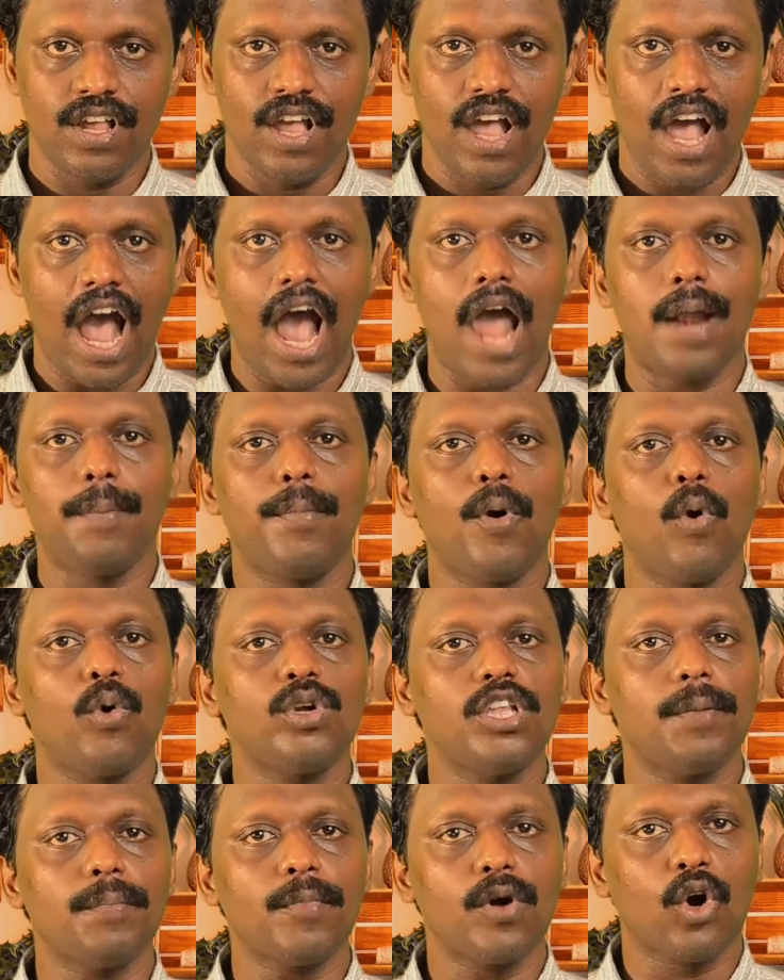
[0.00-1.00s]
and brought
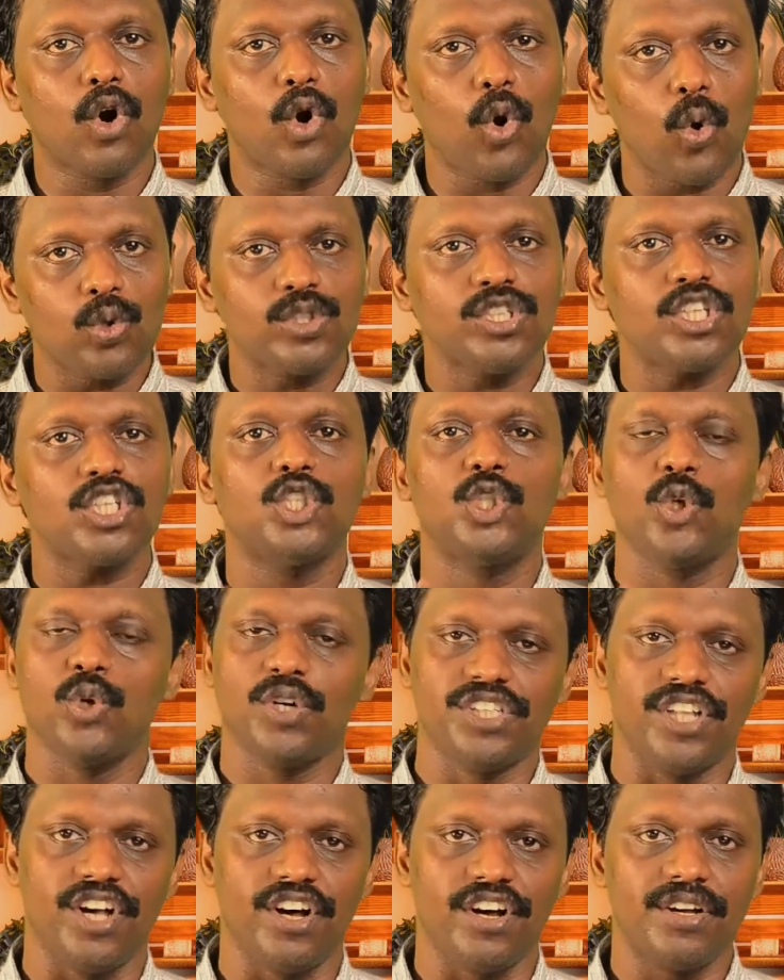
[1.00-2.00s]
them closer
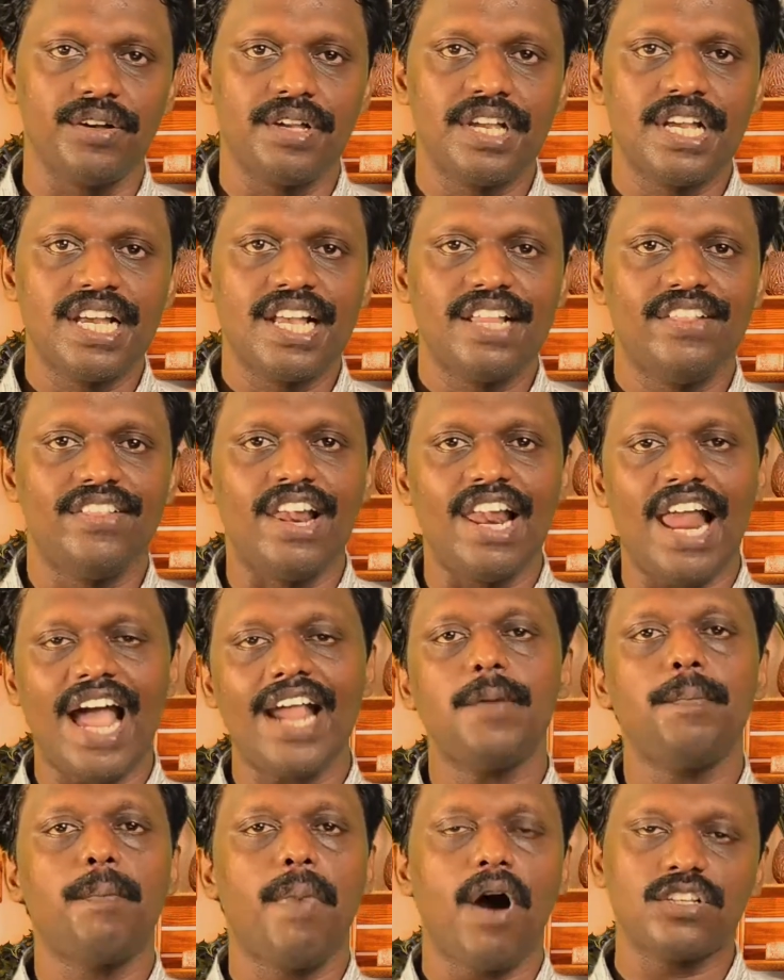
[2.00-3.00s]
together, the light
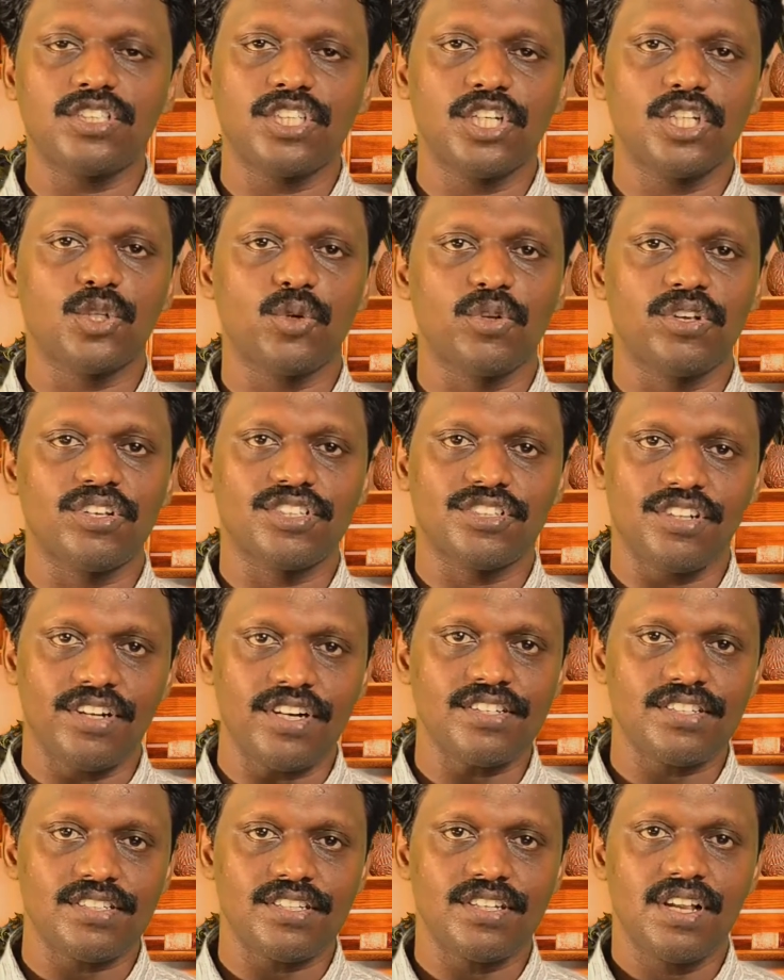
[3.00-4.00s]
passing through the
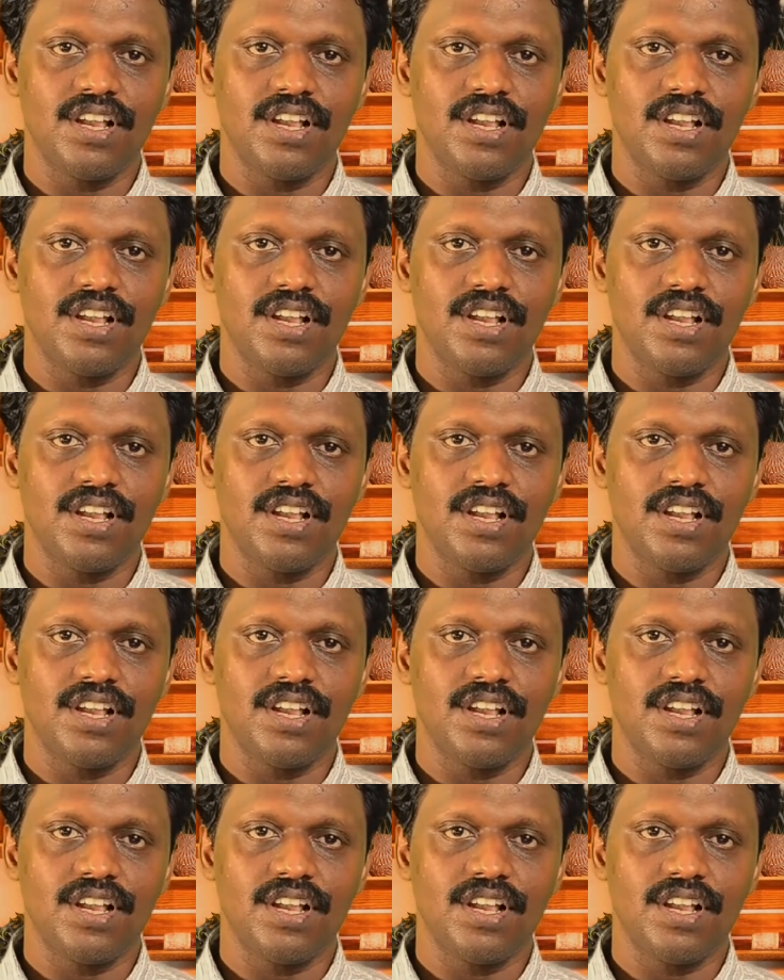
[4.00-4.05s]
slits